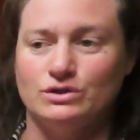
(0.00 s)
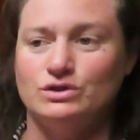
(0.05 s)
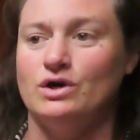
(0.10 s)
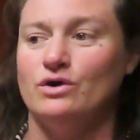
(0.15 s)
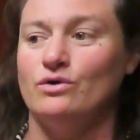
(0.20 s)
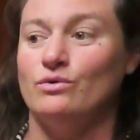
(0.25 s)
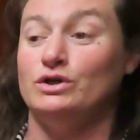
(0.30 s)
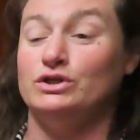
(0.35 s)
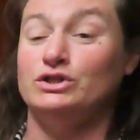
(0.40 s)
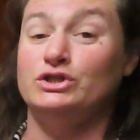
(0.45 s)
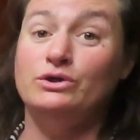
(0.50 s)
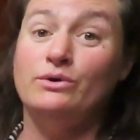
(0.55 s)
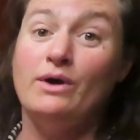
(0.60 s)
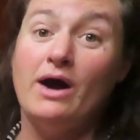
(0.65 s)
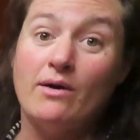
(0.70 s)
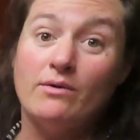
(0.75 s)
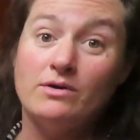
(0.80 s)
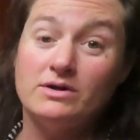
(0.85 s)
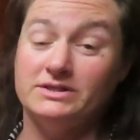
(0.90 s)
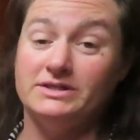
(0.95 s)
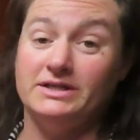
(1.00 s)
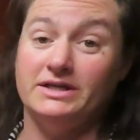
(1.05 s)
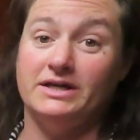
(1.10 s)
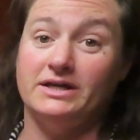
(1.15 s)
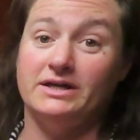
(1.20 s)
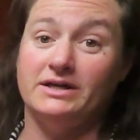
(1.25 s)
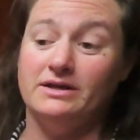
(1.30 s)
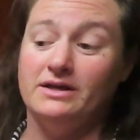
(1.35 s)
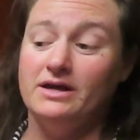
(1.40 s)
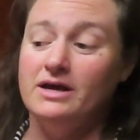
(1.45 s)
So we're 2 hours
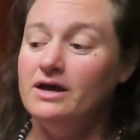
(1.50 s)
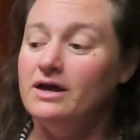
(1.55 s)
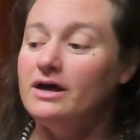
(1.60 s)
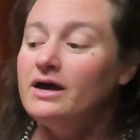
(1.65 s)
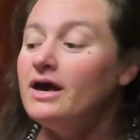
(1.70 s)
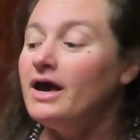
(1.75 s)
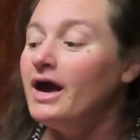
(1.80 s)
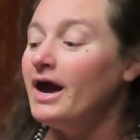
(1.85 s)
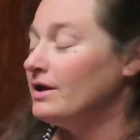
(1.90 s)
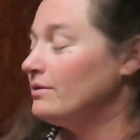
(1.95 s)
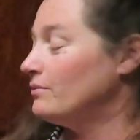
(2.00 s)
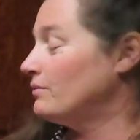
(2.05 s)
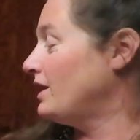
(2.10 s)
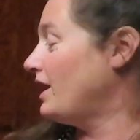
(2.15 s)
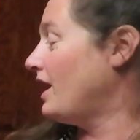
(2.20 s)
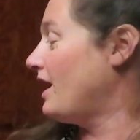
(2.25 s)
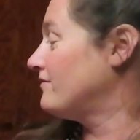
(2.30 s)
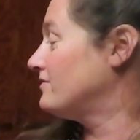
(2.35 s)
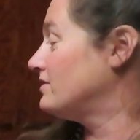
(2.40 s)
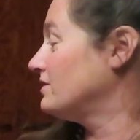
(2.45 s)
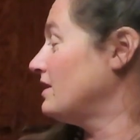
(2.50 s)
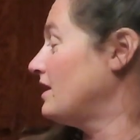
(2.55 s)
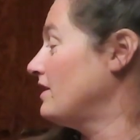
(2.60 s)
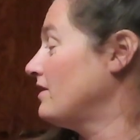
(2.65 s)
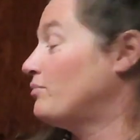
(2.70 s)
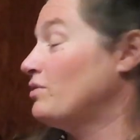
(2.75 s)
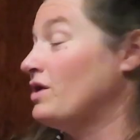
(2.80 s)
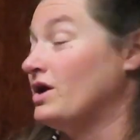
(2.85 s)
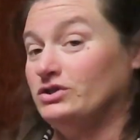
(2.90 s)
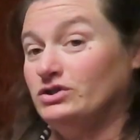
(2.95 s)
in, and we have to let
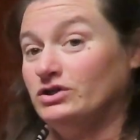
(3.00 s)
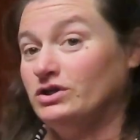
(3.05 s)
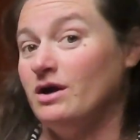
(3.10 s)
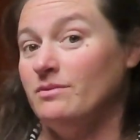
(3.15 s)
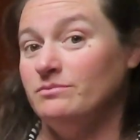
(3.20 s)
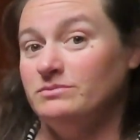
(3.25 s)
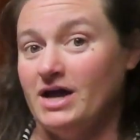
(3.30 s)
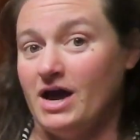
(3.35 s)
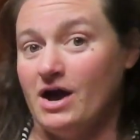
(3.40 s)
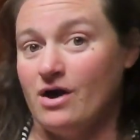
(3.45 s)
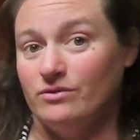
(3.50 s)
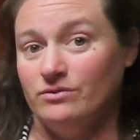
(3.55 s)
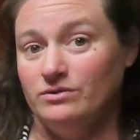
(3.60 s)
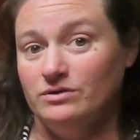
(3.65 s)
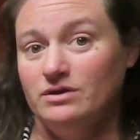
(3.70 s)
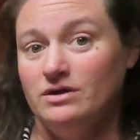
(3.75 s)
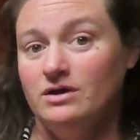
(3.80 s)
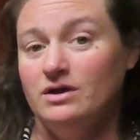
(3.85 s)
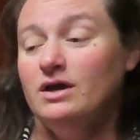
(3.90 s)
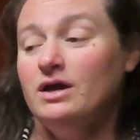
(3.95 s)
the pressure come down,